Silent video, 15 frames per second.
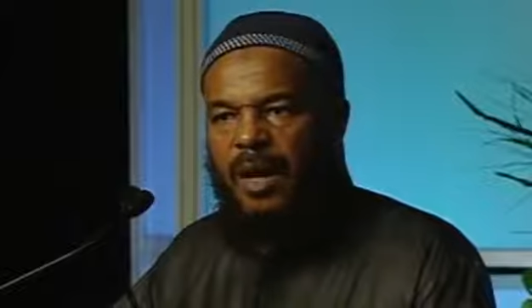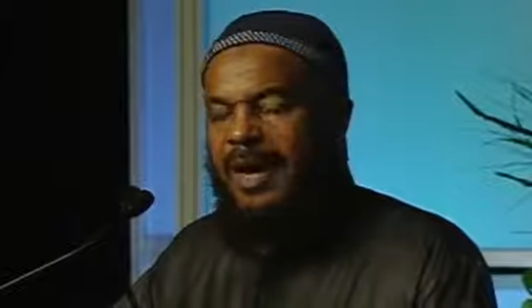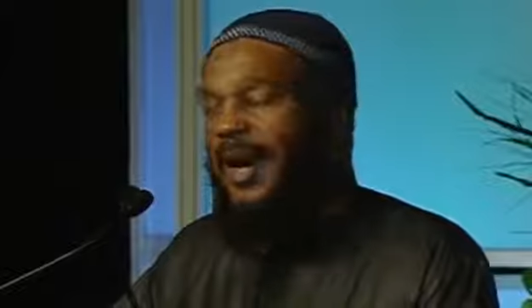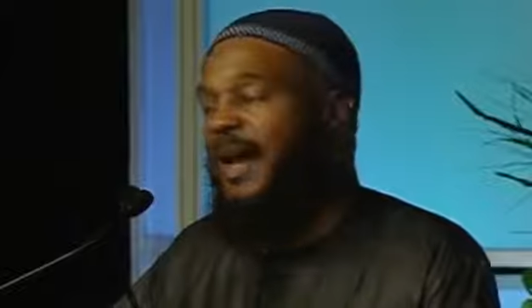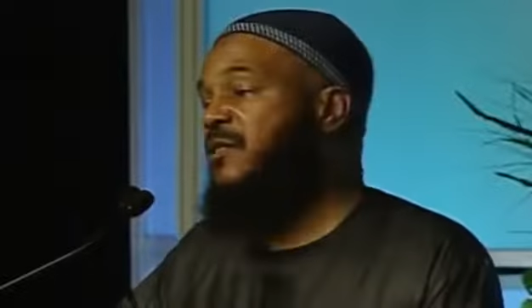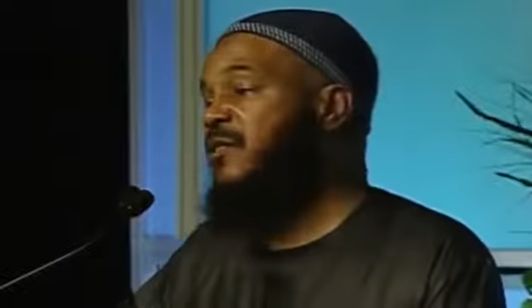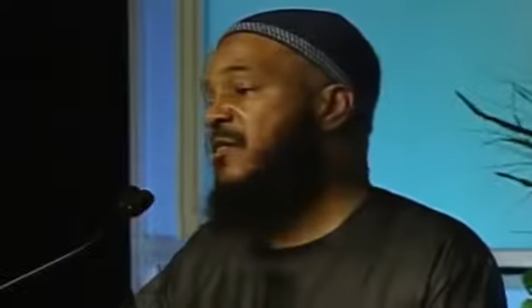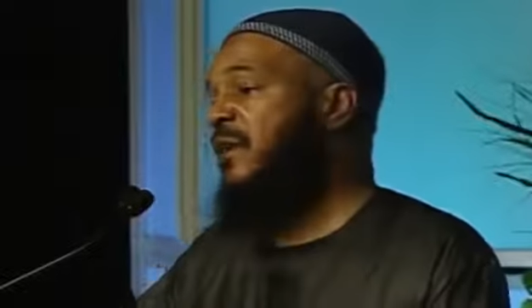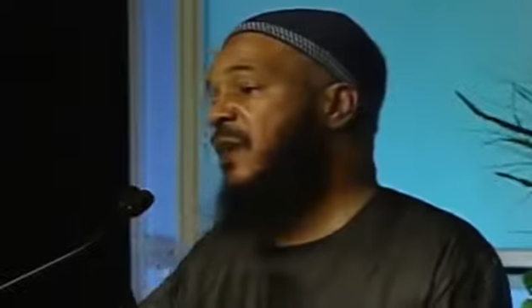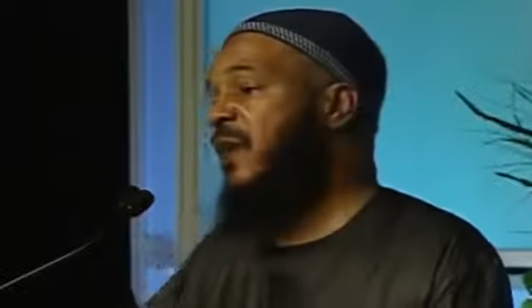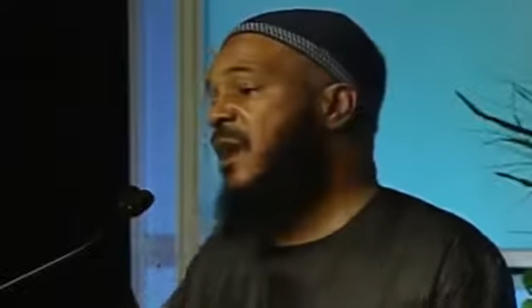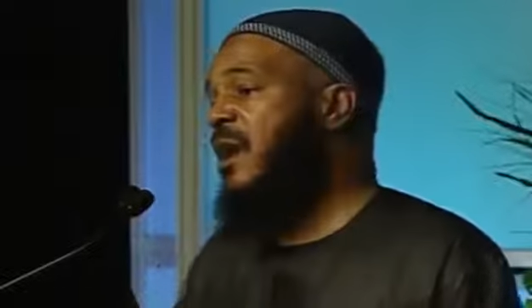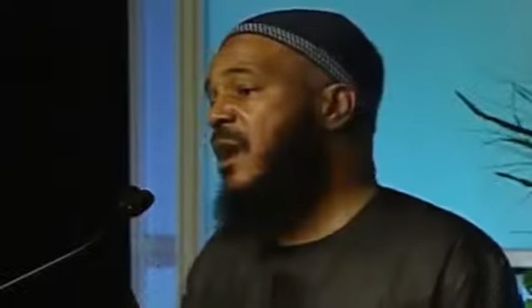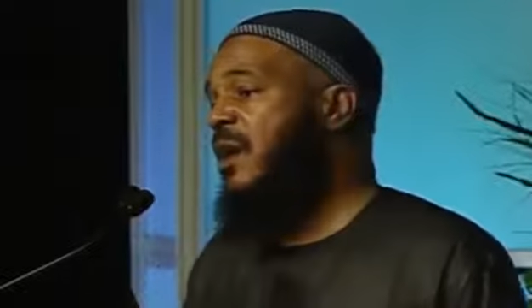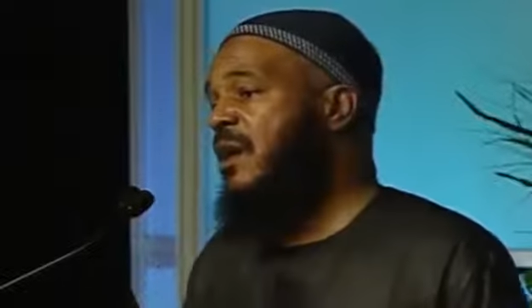I ask
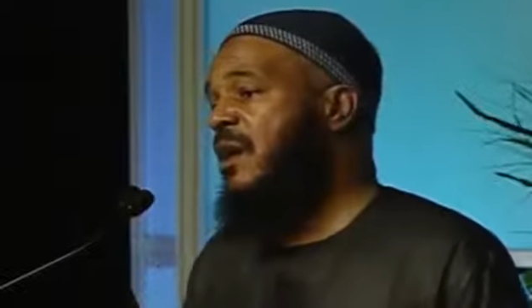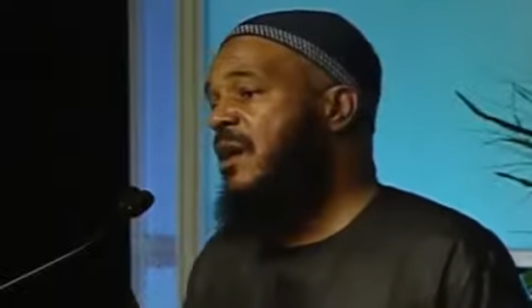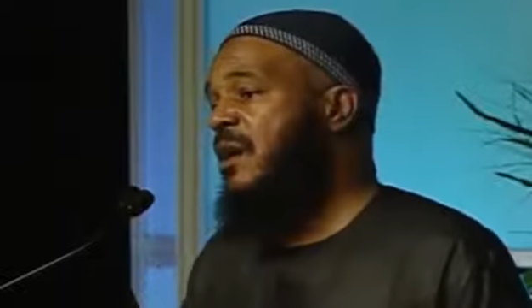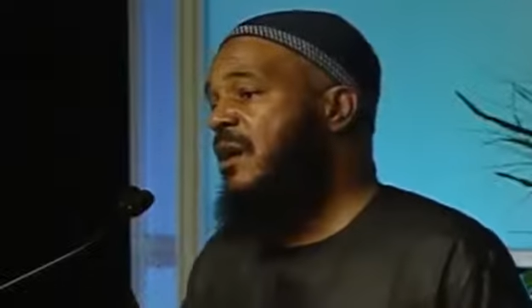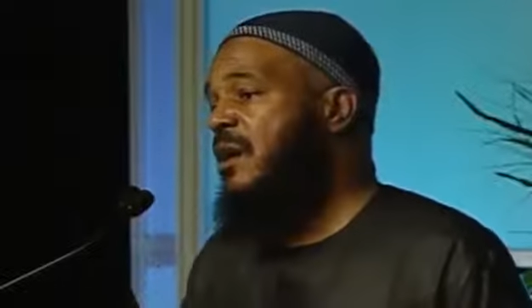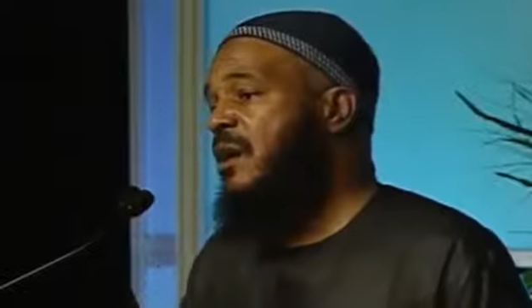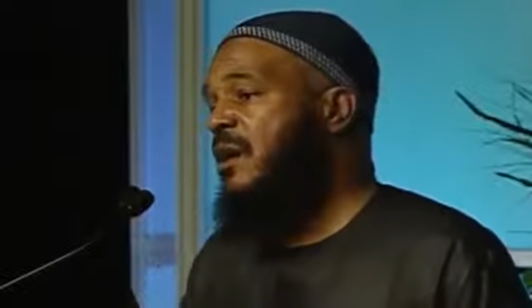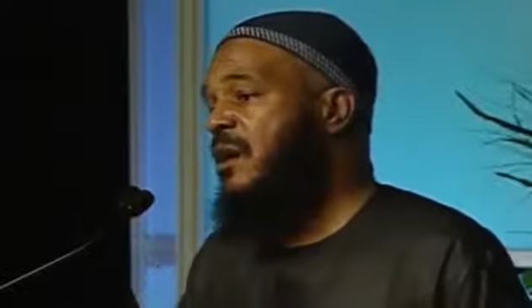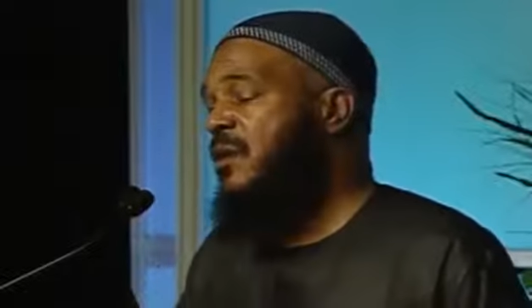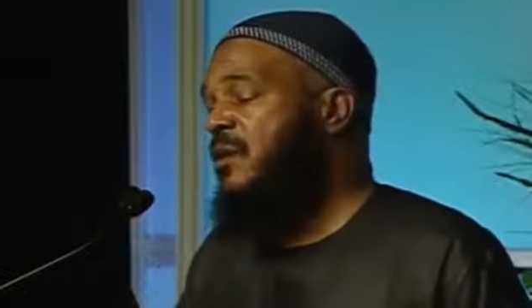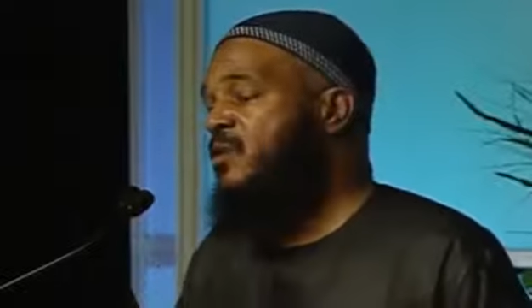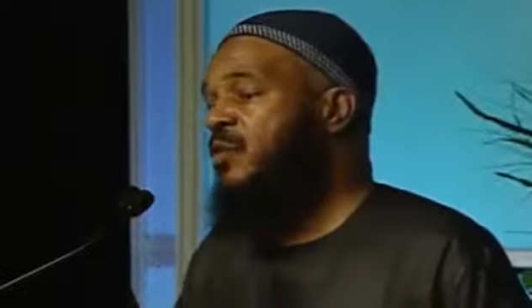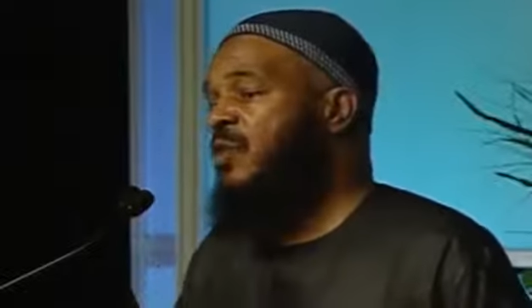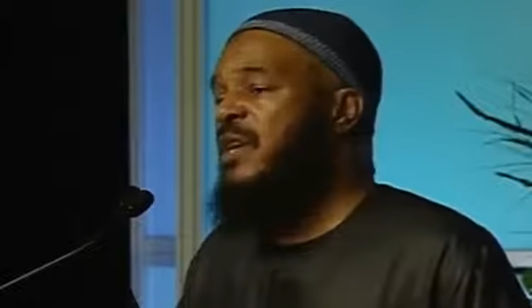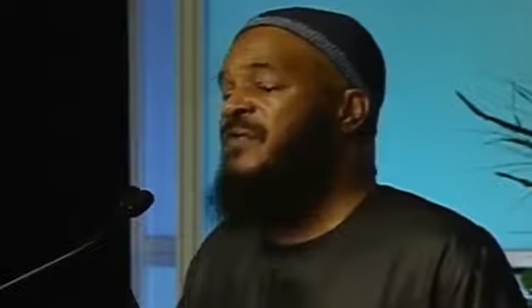Allah
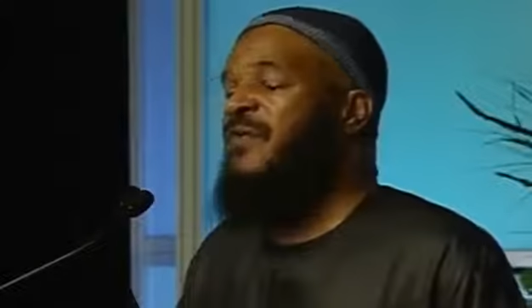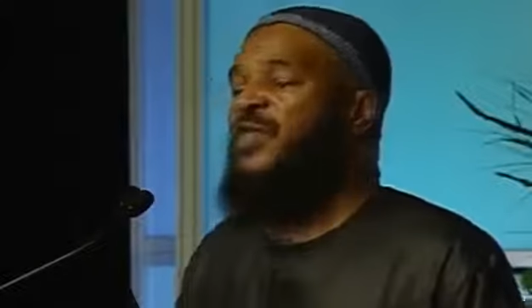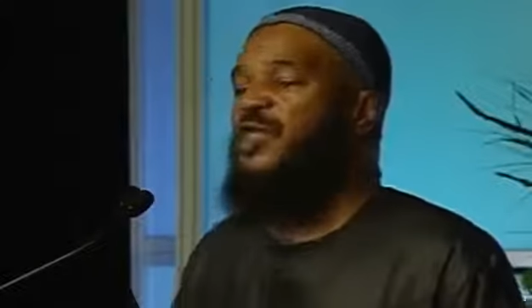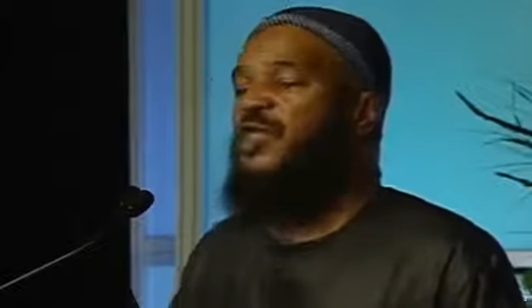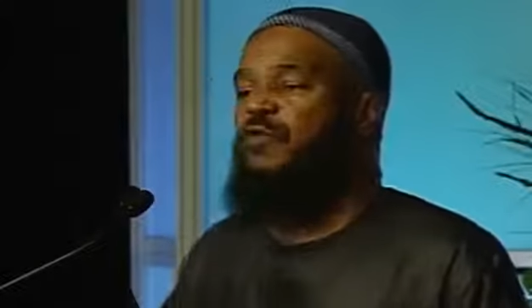to give us